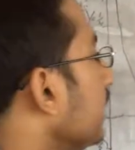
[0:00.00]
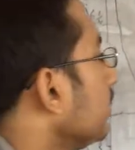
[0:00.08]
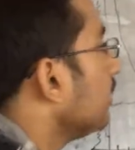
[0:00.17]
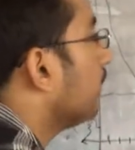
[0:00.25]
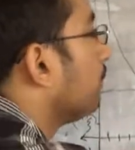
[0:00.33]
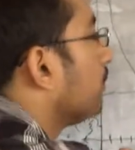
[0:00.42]

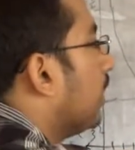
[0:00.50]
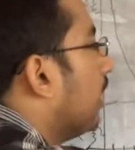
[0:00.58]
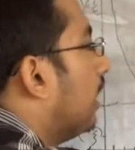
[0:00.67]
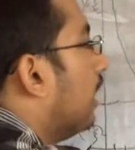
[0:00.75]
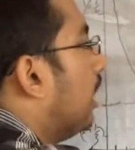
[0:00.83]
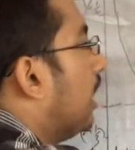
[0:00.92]
then
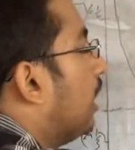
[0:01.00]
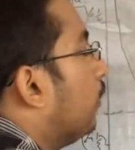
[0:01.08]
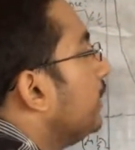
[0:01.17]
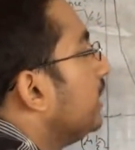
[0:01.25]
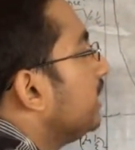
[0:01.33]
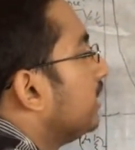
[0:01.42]

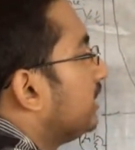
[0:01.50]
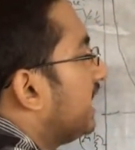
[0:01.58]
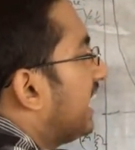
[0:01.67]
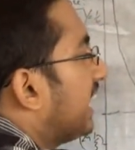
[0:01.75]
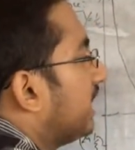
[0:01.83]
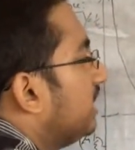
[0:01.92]
we
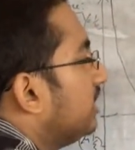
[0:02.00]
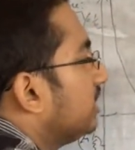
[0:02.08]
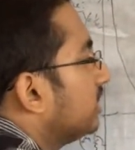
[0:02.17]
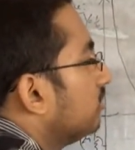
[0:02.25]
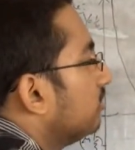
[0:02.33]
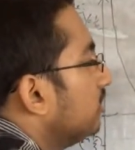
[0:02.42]
take an
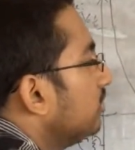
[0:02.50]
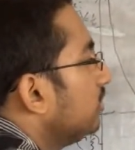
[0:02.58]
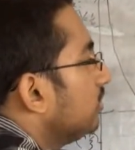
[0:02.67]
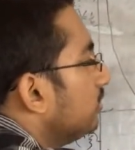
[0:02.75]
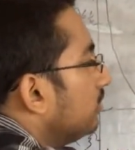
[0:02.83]
interval